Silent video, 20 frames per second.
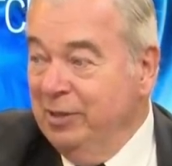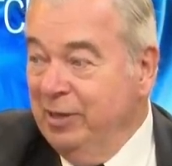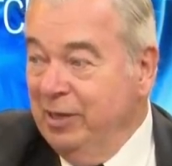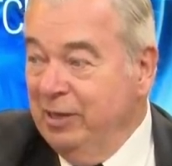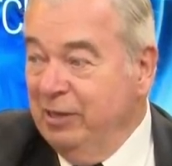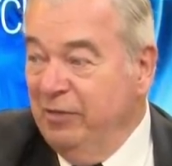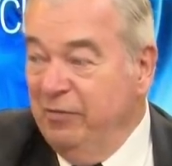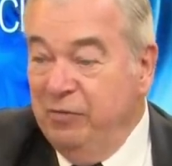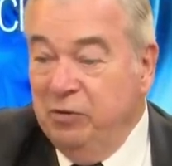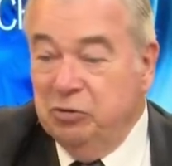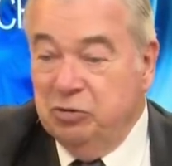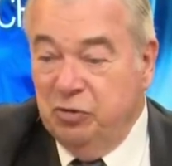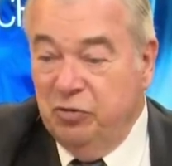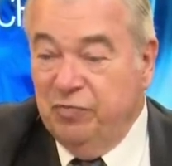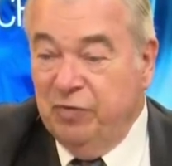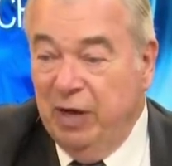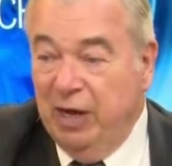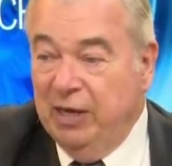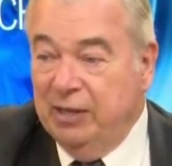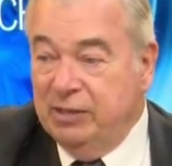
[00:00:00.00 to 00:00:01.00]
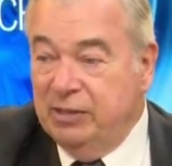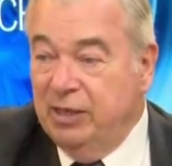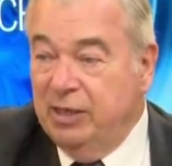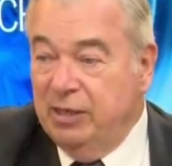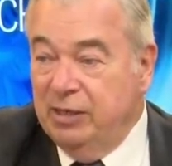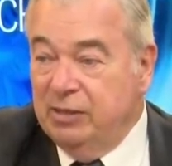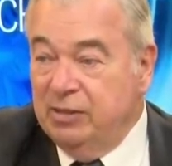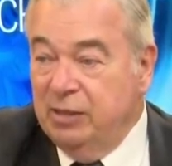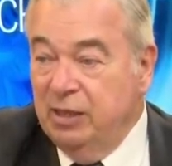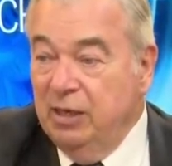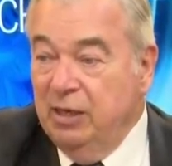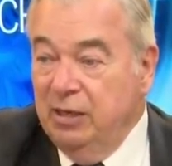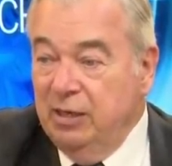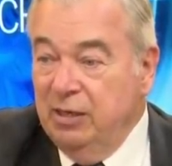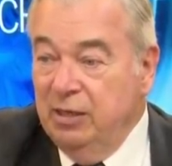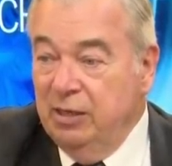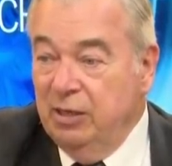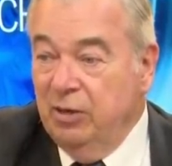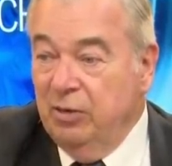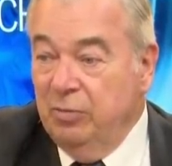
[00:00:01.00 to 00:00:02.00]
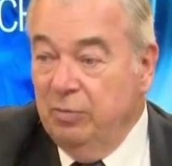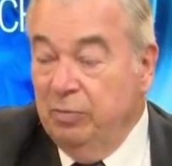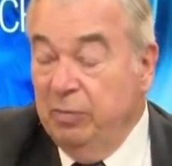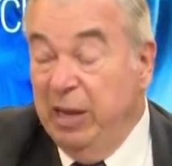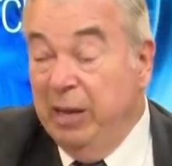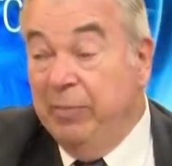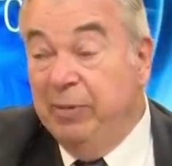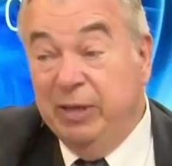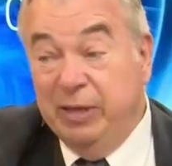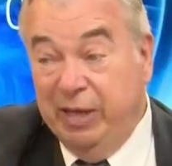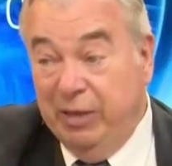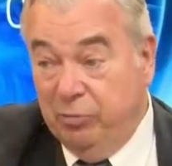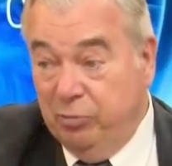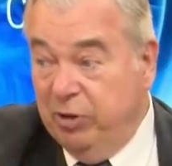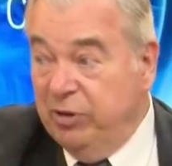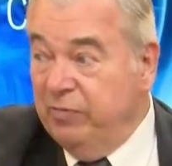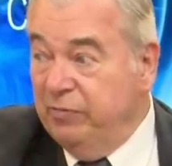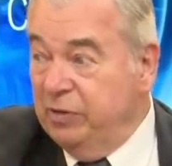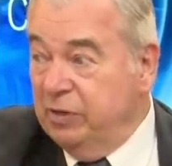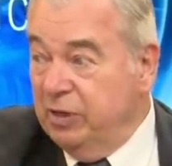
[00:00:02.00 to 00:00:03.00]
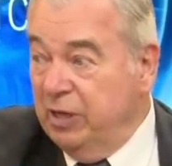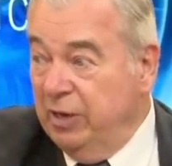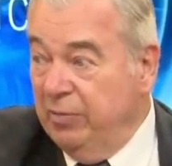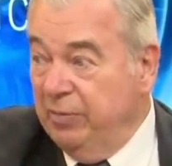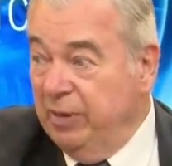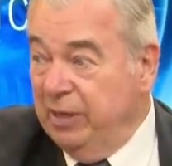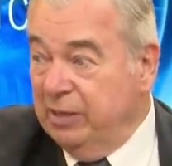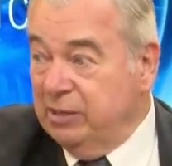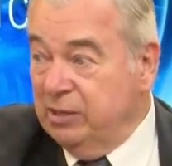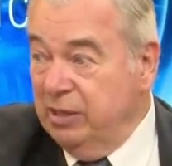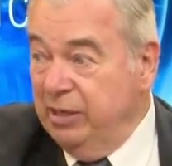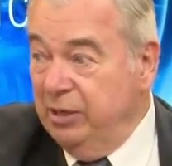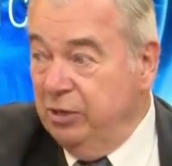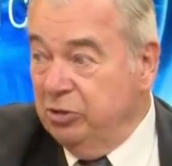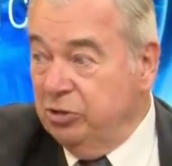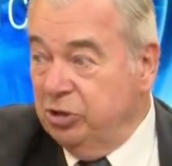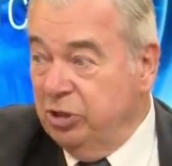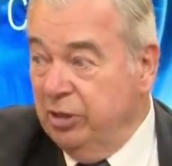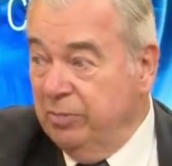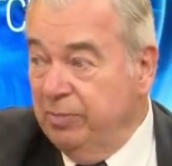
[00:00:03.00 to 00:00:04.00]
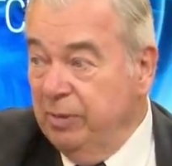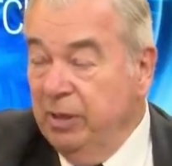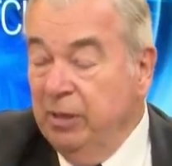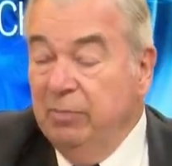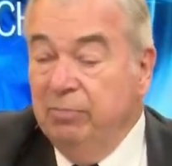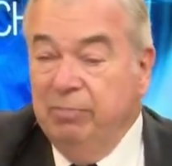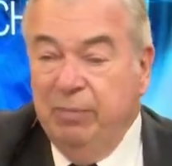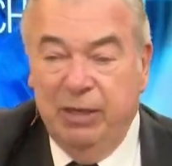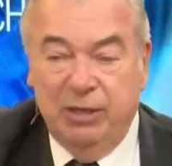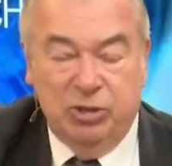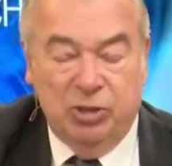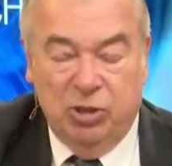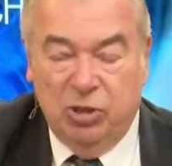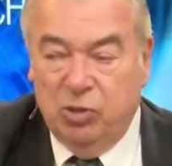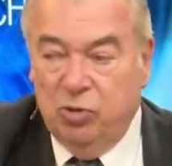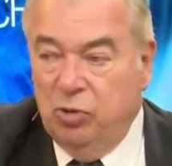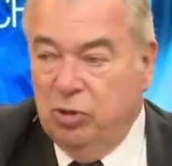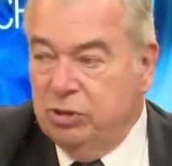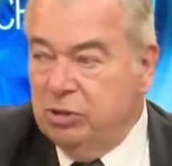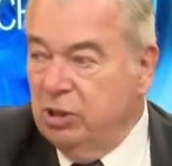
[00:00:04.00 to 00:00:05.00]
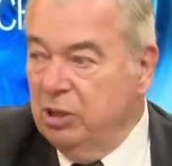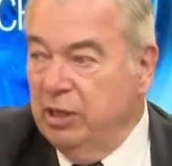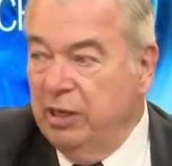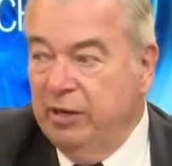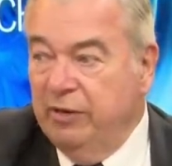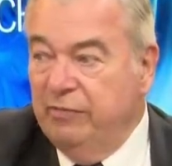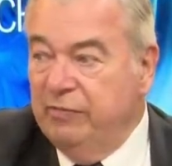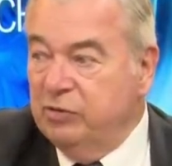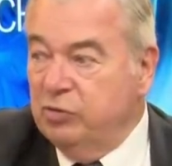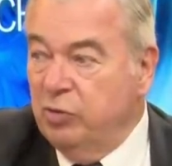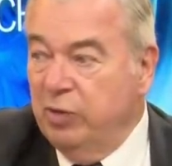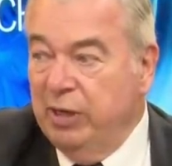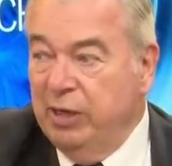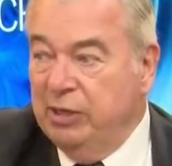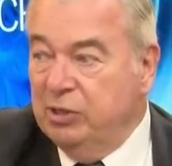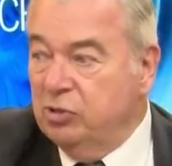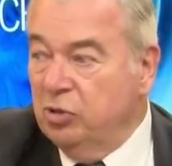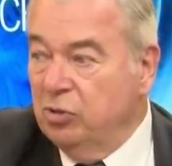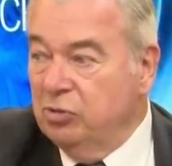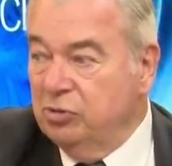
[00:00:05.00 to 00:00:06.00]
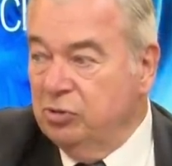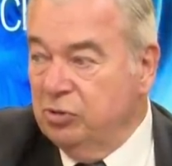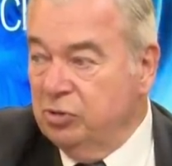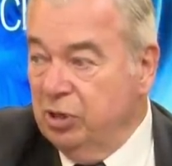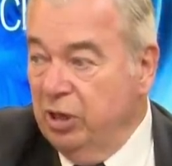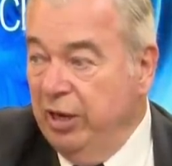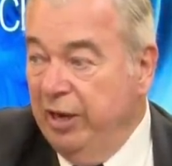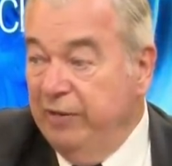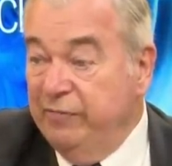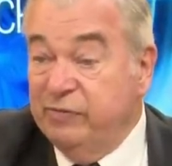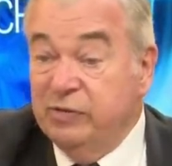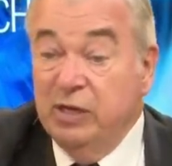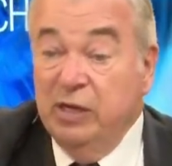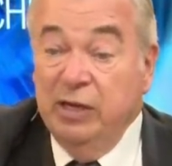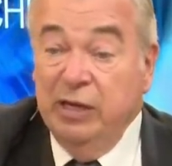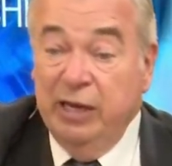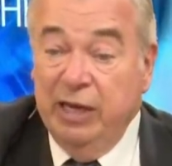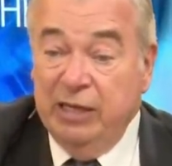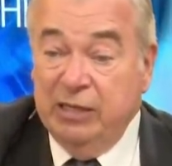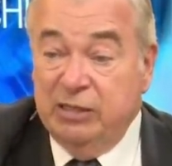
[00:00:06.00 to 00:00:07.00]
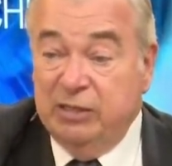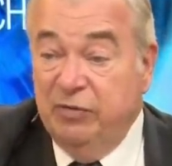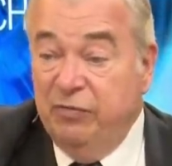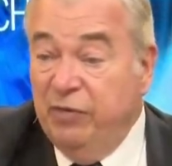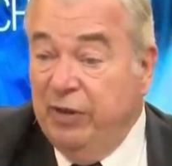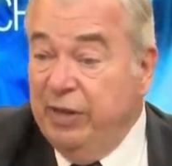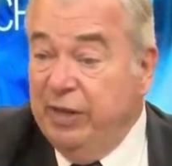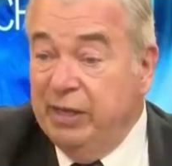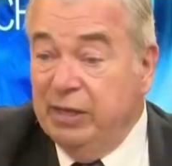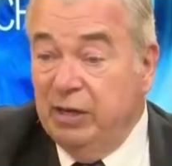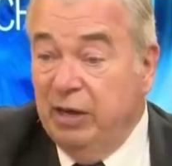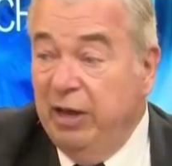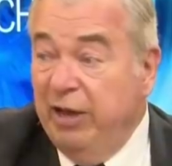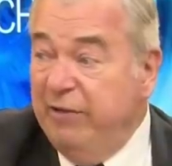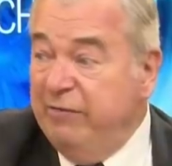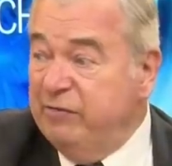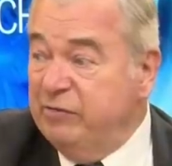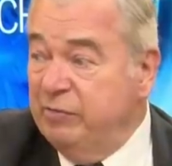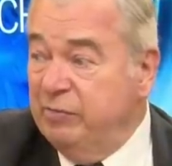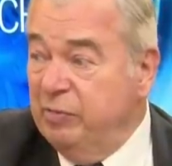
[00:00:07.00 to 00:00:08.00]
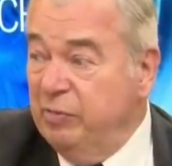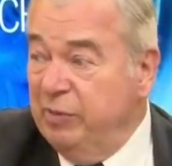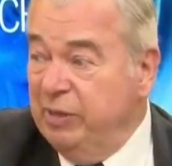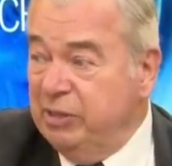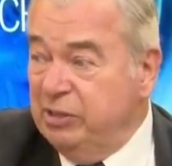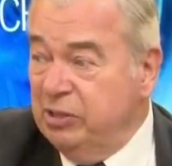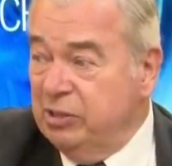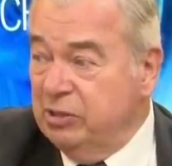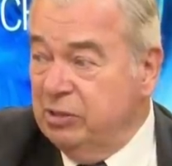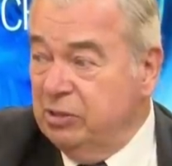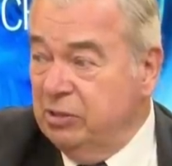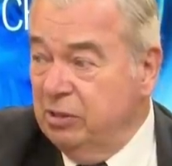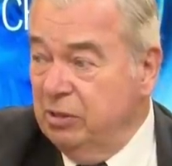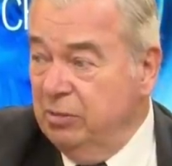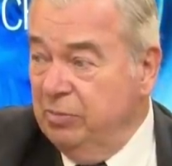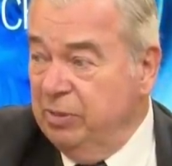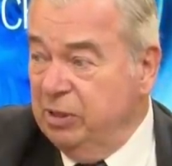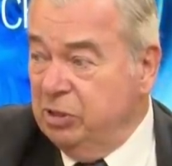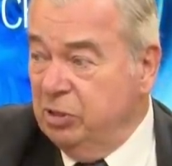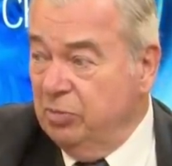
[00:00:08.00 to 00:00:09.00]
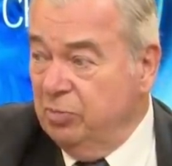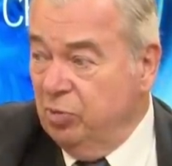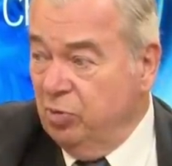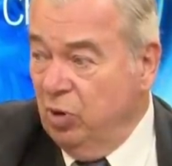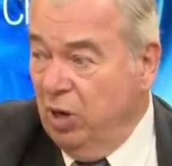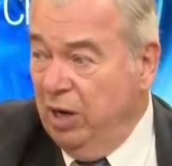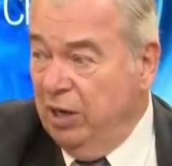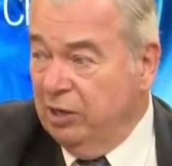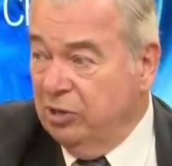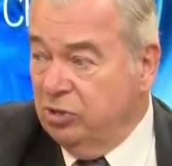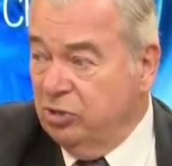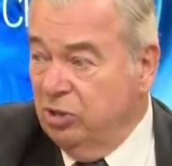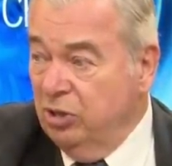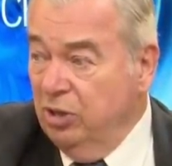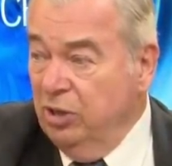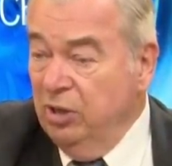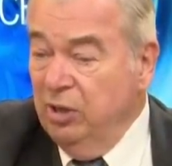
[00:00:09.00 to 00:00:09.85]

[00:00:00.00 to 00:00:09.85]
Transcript: And the future of Gaza is, you know, maybe get rid of the Hamas leadership, but it's going to cost a lot of Israeli soldiers' lives and civilian lives from the missiles, the missile barrage.